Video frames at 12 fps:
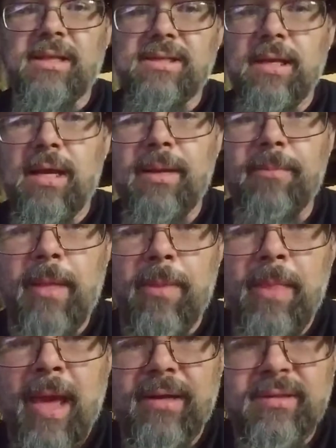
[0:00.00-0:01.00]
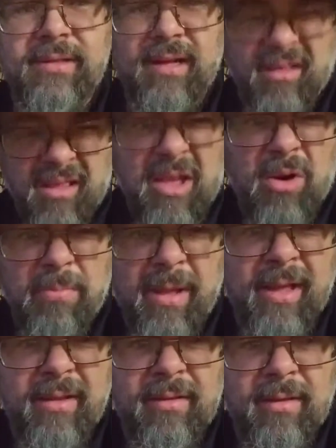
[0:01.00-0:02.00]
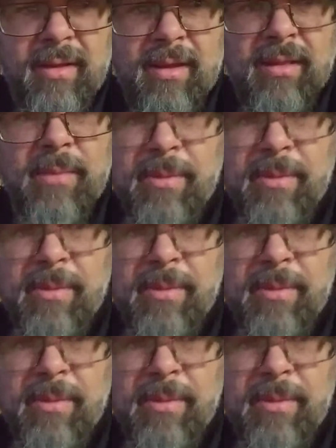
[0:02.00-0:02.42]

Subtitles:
and that did a little bit. Let me breathe through my